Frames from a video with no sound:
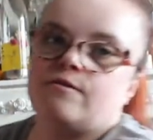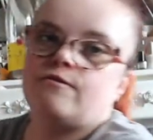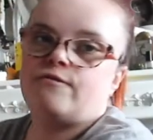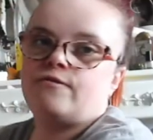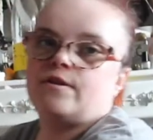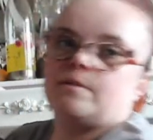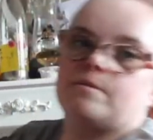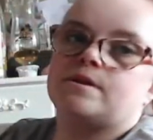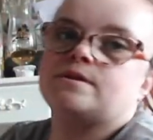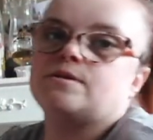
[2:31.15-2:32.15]
flip
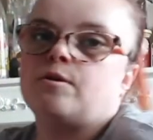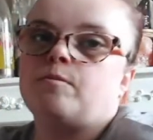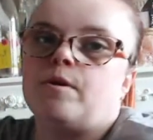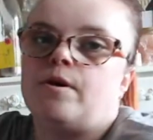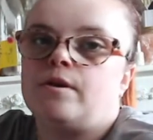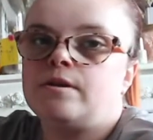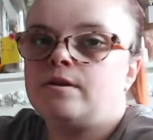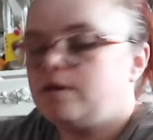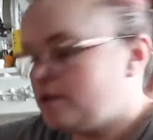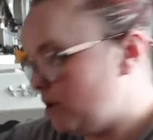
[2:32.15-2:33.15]
this open,
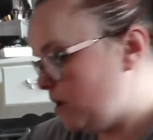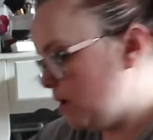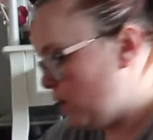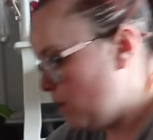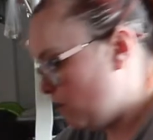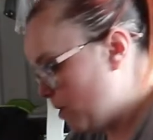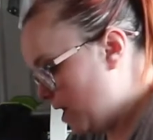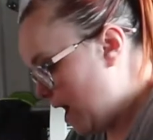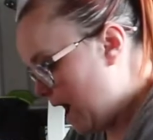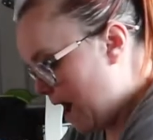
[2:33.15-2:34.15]
we
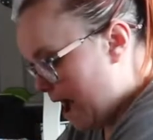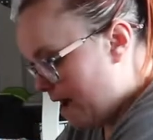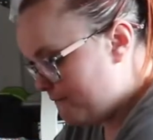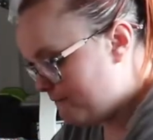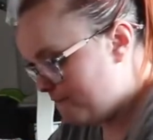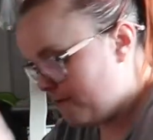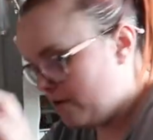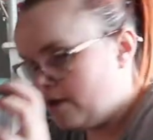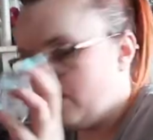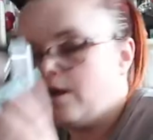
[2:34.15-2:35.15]
have
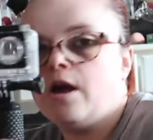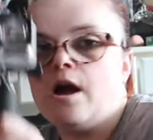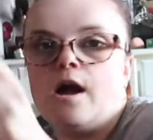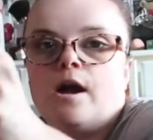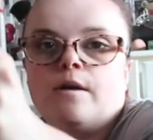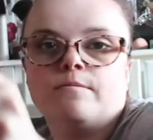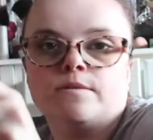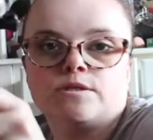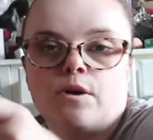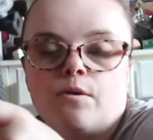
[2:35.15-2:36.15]

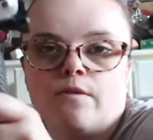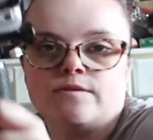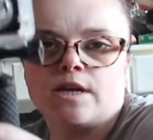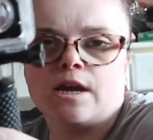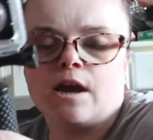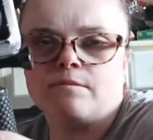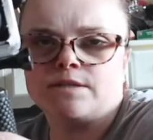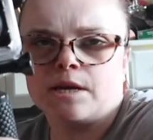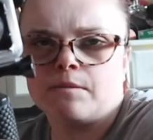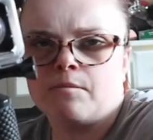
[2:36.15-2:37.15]
so obviously I'm
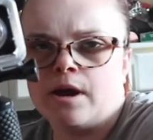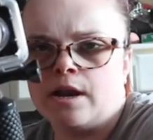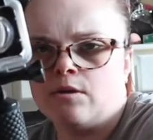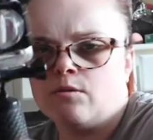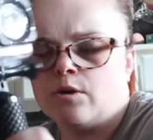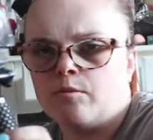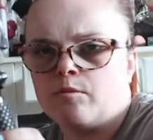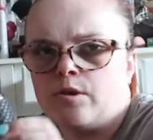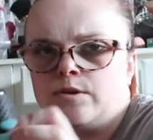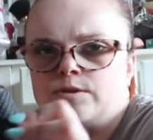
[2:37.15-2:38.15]
taking my little
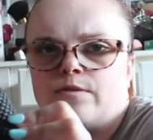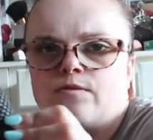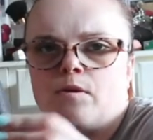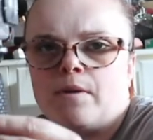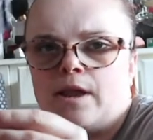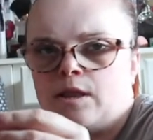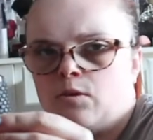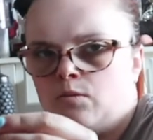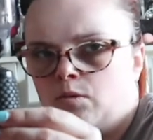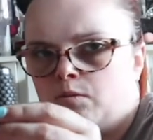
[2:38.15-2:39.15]
GoPro, so I've got my little
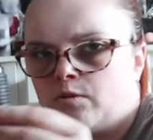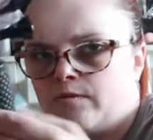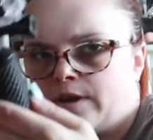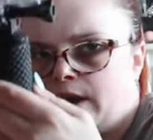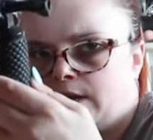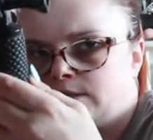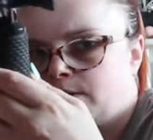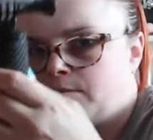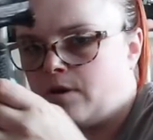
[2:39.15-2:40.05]
waterproof case and my